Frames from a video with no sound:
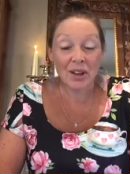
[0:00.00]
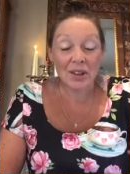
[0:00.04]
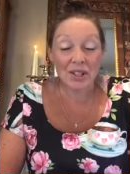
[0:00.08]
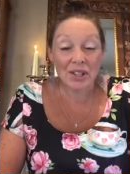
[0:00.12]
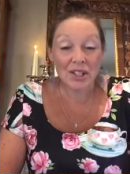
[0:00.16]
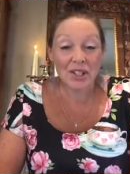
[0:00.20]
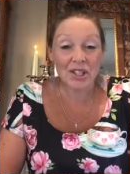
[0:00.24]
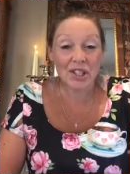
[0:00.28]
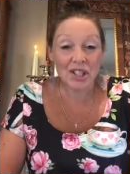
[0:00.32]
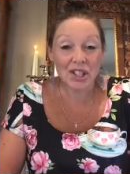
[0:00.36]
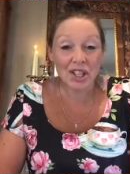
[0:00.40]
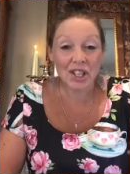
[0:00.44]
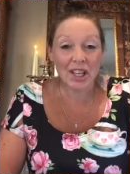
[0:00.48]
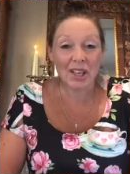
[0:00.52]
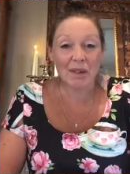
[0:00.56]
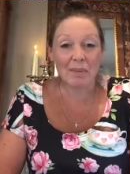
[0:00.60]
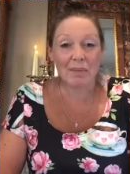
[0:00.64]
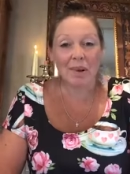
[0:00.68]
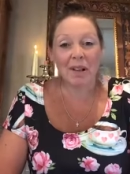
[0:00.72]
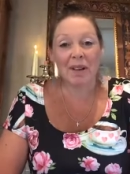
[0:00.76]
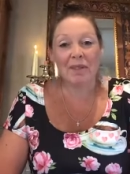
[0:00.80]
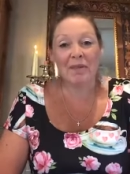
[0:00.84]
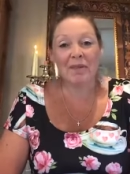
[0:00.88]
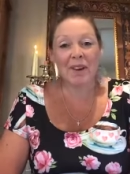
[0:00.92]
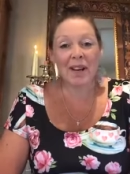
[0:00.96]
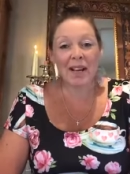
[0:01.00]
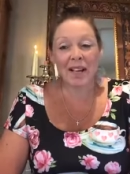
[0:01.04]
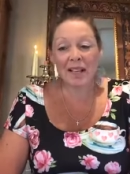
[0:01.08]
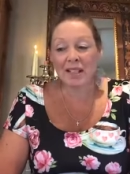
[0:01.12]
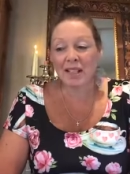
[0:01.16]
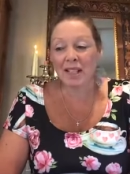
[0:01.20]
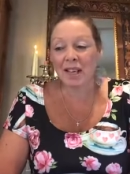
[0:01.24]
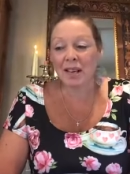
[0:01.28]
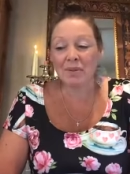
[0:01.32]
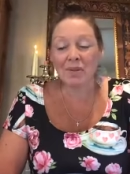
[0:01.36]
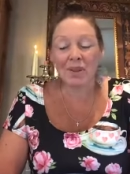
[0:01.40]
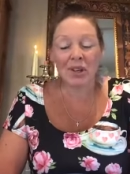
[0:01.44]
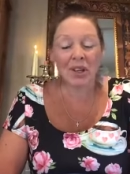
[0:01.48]
a lost sheep. In
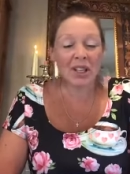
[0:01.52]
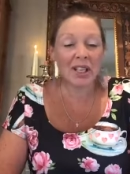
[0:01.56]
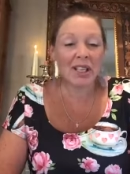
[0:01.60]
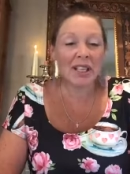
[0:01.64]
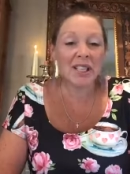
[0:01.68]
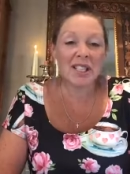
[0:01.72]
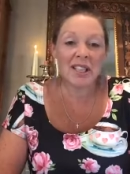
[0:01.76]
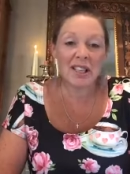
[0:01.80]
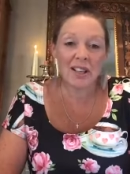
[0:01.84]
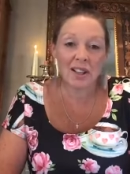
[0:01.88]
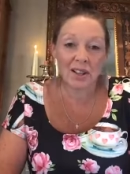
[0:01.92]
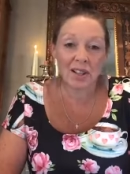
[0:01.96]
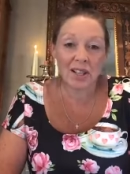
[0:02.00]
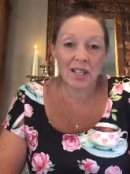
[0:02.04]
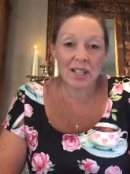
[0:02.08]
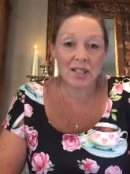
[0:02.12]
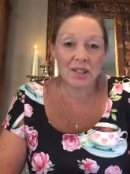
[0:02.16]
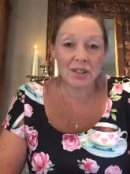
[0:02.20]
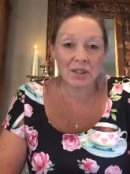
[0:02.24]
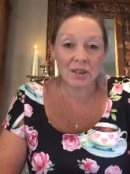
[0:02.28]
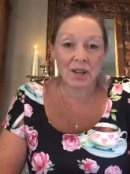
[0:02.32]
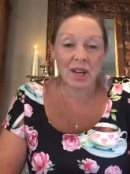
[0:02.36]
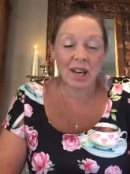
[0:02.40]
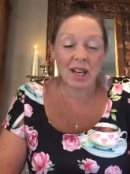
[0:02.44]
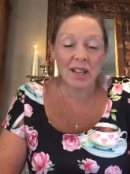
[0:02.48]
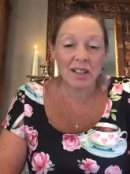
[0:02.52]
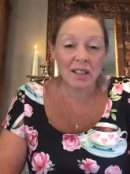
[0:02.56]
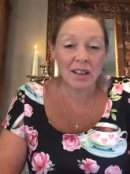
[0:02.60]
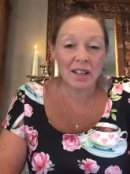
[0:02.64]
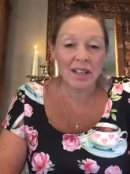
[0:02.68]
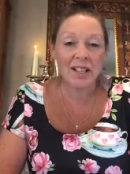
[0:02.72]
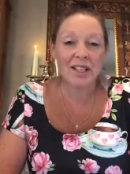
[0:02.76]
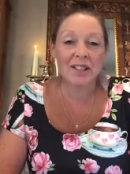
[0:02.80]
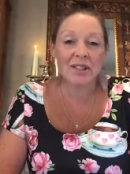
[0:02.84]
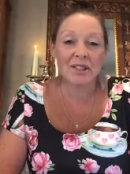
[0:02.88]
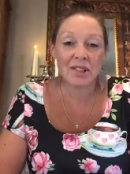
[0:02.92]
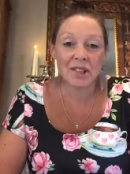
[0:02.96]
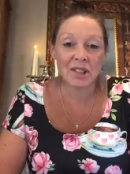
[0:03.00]
fact, I'm not going to tell that story.
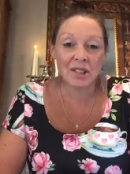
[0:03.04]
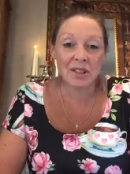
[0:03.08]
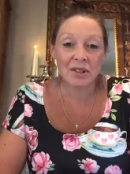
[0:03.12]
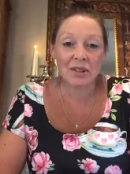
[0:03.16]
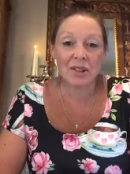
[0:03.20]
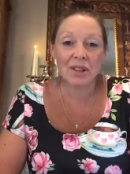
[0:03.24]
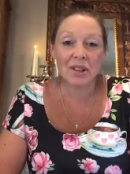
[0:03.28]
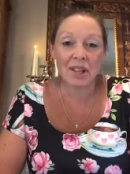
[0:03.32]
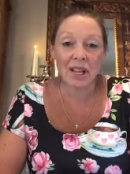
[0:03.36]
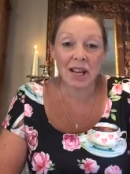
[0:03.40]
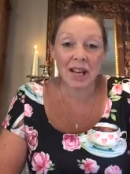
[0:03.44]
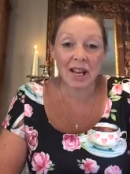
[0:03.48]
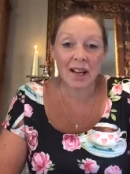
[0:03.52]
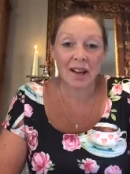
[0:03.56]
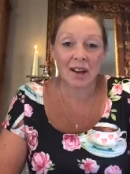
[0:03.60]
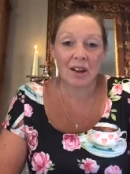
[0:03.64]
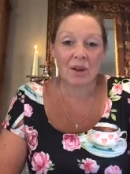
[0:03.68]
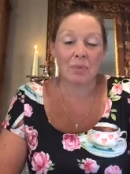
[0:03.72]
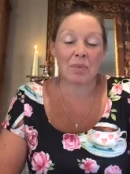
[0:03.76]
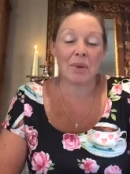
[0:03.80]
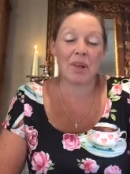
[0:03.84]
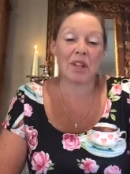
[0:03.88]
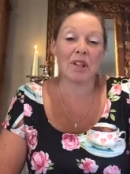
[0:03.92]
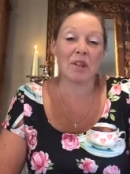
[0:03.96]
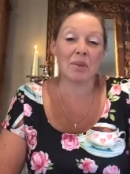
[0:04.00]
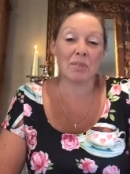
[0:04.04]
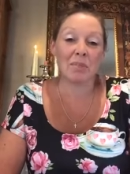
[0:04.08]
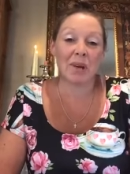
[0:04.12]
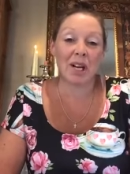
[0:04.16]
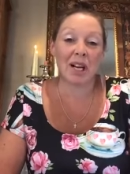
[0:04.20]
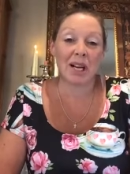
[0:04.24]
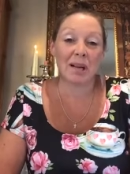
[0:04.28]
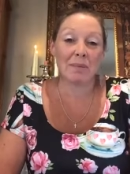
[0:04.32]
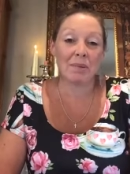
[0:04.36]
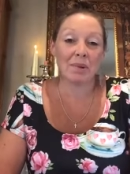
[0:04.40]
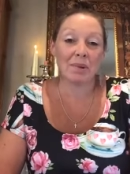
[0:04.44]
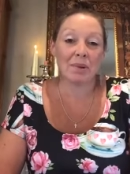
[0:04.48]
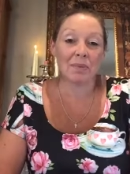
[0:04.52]
I'd like you to look that up
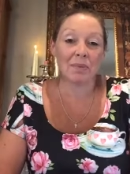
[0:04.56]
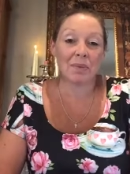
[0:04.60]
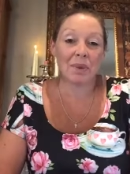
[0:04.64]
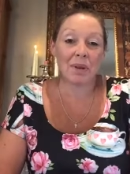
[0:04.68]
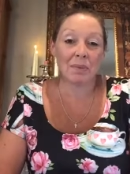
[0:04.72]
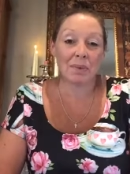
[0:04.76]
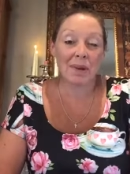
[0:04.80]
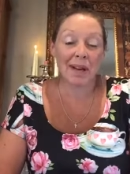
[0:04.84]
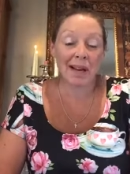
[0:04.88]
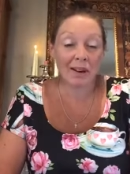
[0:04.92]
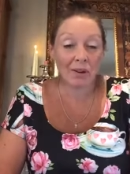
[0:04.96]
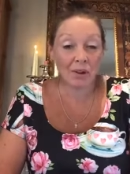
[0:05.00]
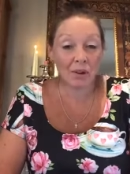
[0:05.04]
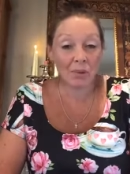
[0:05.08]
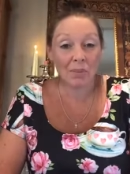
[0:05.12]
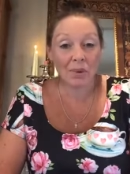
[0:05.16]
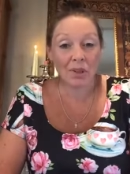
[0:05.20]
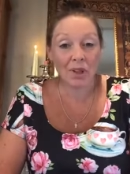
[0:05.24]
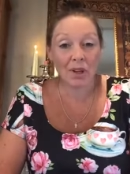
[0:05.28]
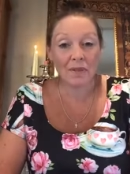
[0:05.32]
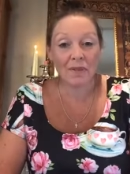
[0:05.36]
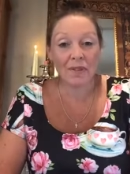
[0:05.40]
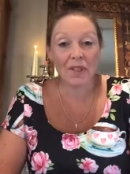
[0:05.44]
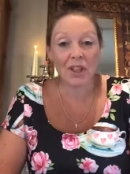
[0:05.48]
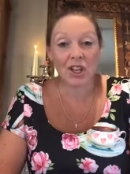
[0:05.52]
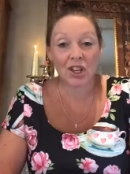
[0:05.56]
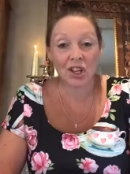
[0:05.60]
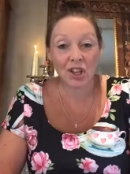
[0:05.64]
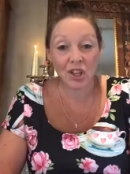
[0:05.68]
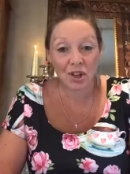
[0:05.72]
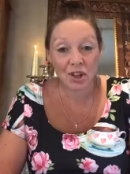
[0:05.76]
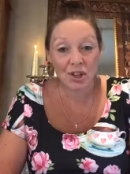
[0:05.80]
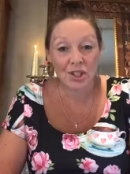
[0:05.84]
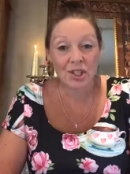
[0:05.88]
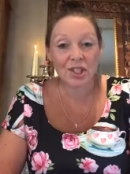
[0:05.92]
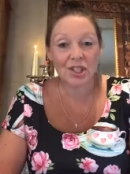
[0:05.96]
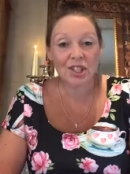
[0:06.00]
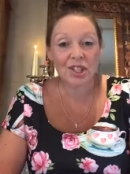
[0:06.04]
in the Bible, the parable
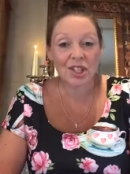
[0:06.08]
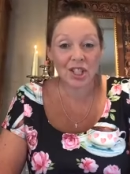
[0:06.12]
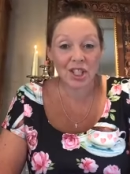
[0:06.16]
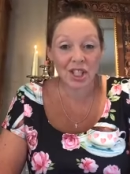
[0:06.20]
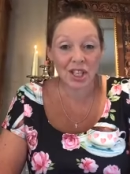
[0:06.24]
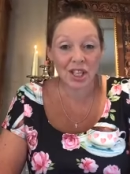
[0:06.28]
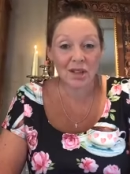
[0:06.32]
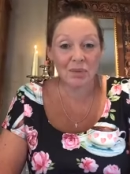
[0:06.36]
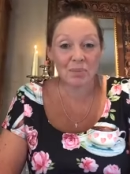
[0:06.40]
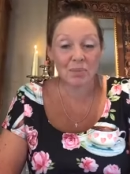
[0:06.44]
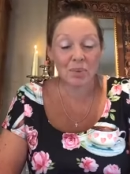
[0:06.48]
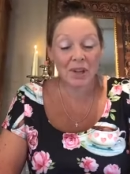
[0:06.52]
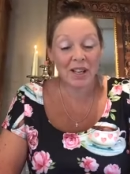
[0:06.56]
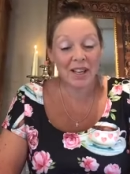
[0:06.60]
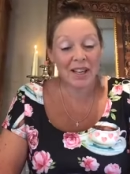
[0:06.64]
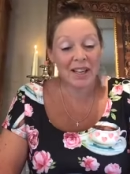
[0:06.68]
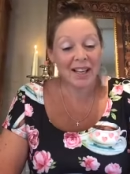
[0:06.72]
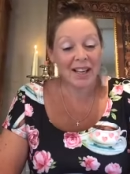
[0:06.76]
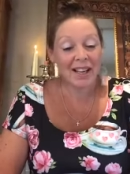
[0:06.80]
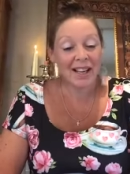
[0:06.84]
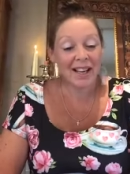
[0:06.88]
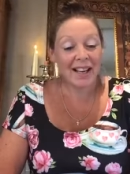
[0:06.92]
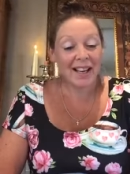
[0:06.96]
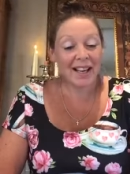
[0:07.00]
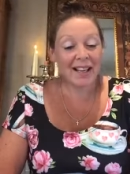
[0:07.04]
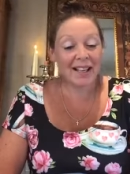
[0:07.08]
of the lost sheep.